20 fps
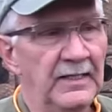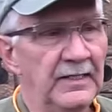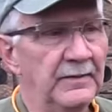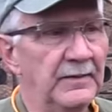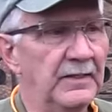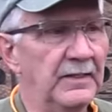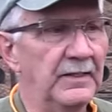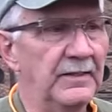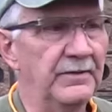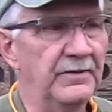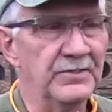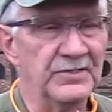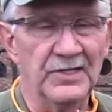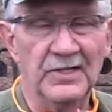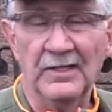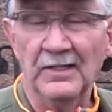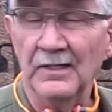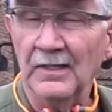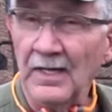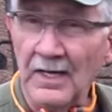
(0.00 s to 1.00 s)
There's a
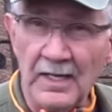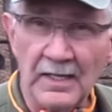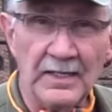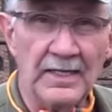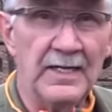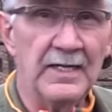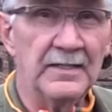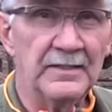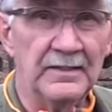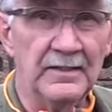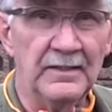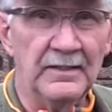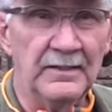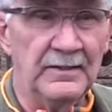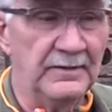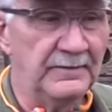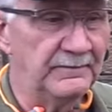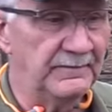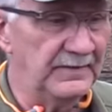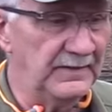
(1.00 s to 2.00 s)
lot out
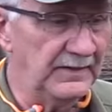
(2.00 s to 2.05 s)
there,